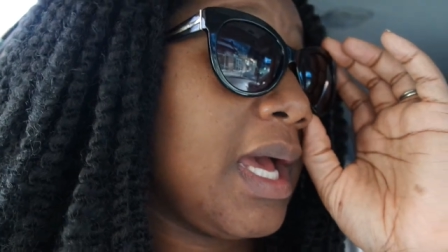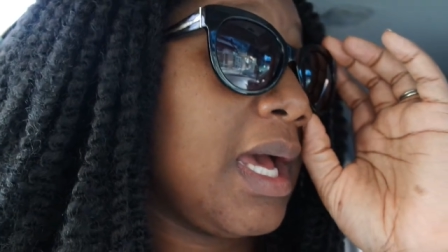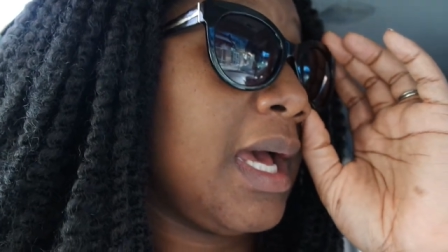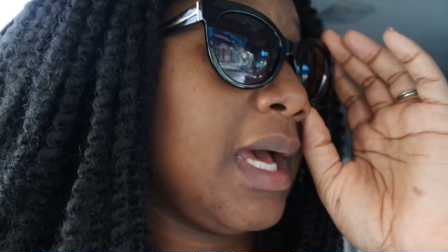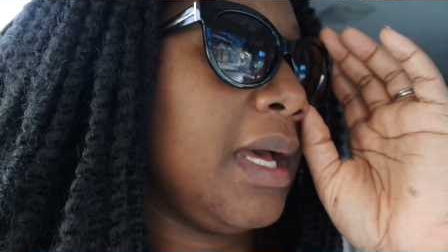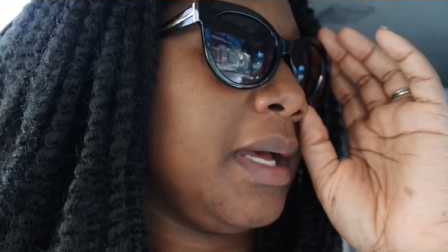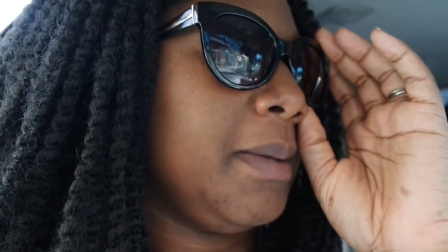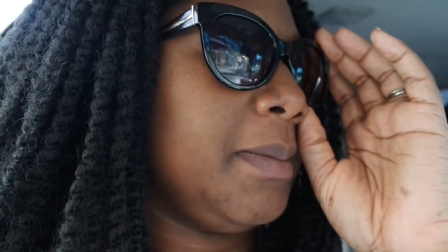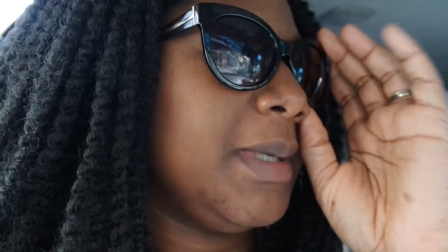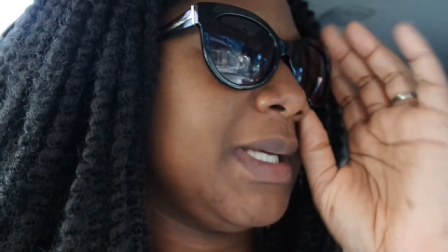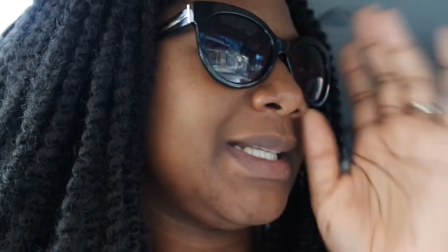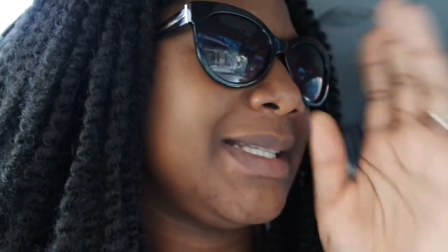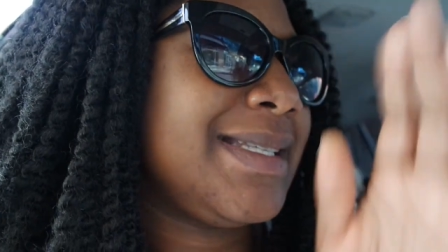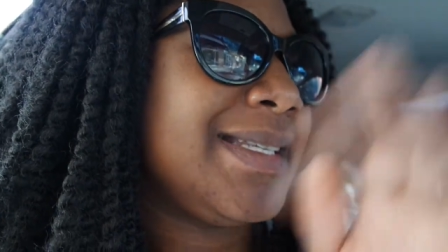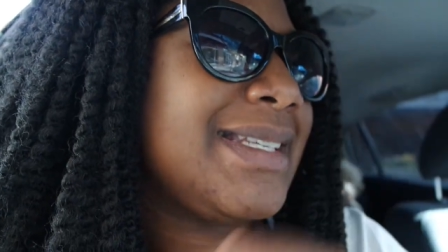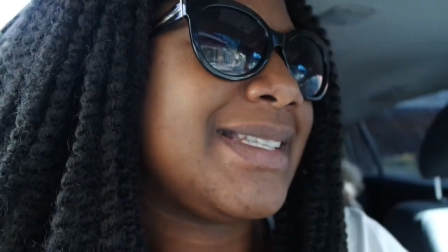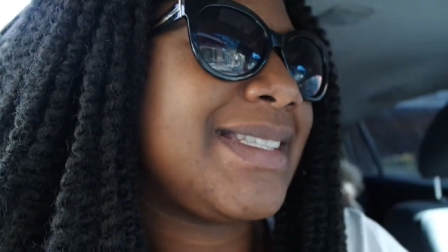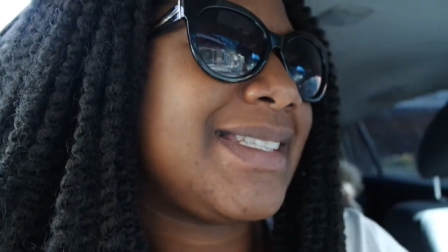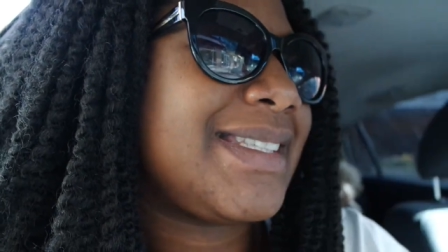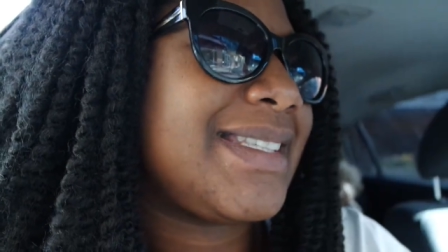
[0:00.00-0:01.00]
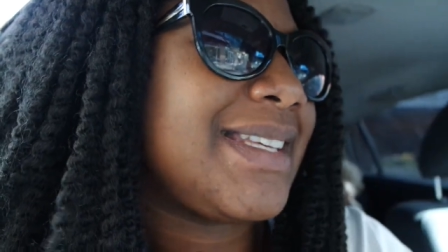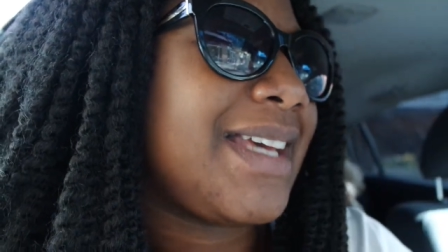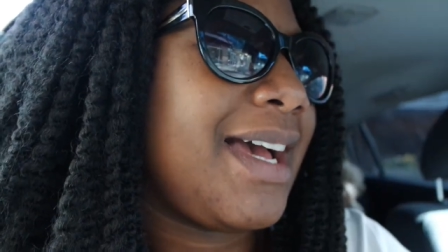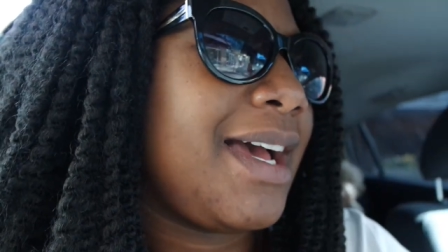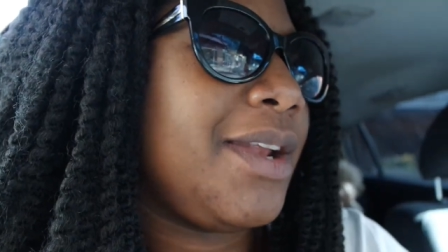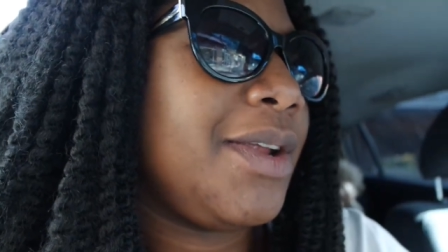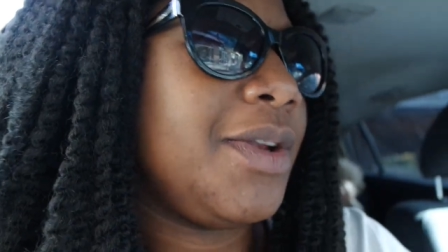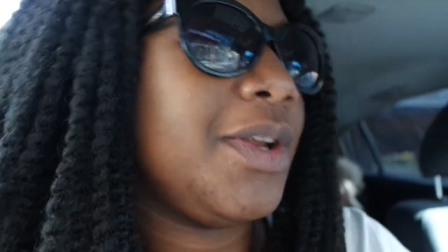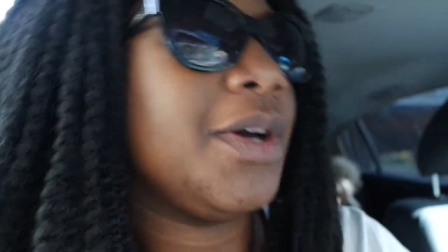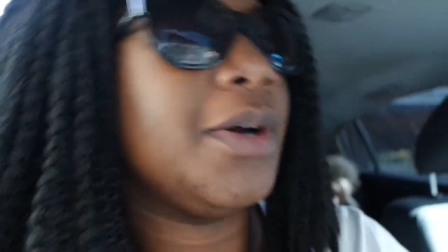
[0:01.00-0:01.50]
Um, it's just
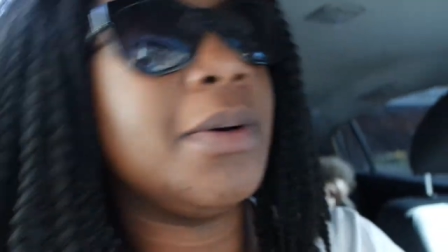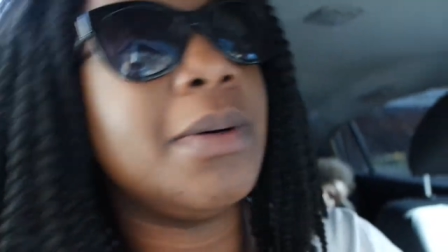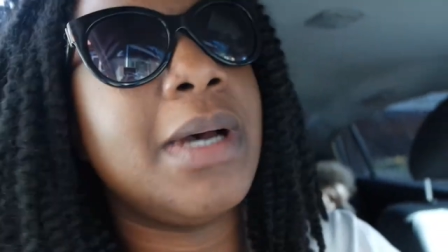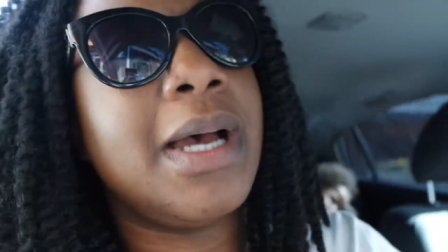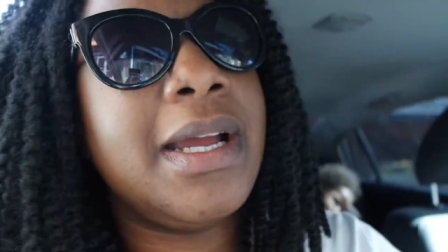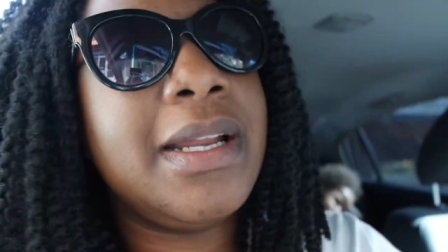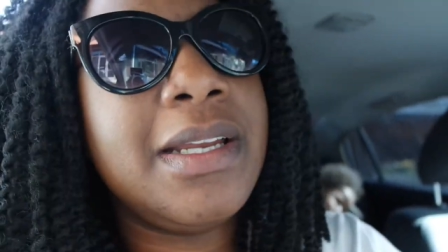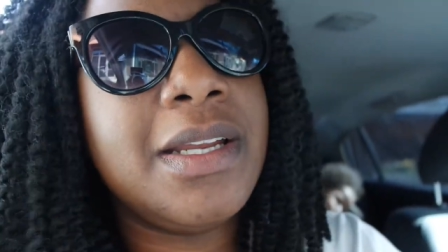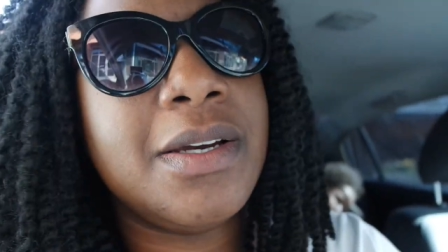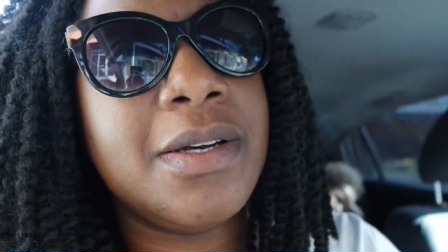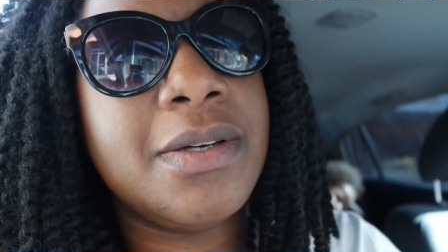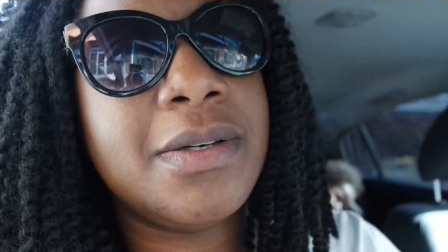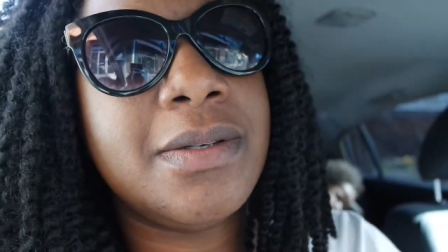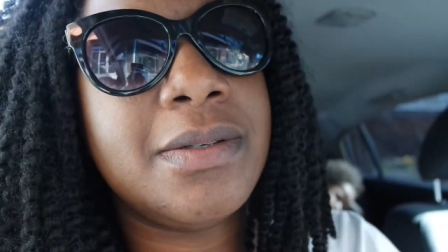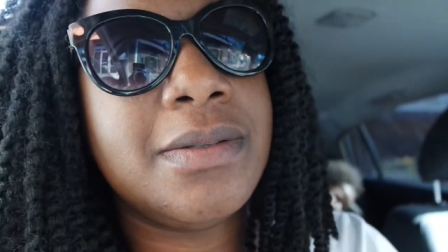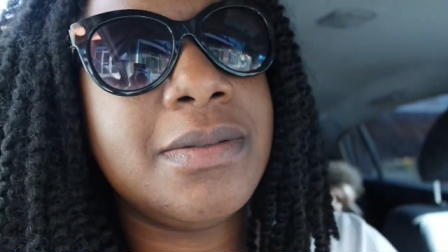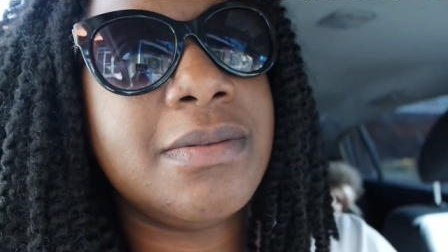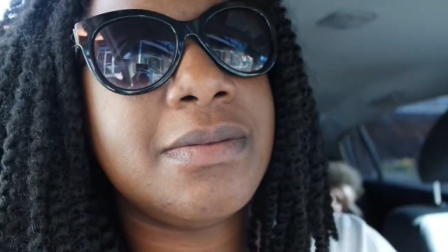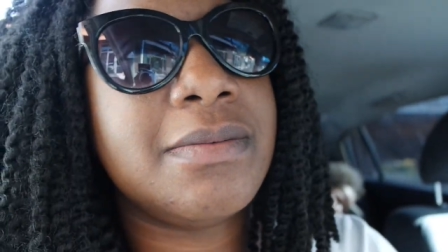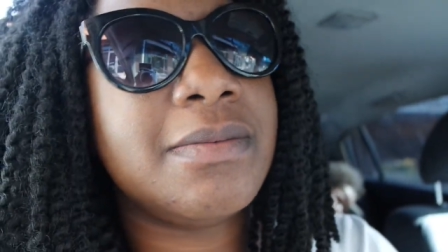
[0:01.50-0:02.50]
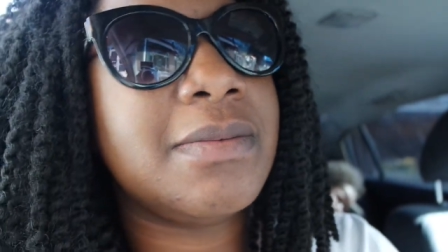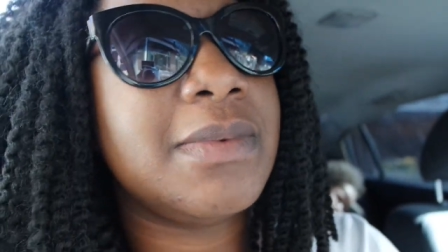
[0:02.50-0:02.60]
I don't know. I know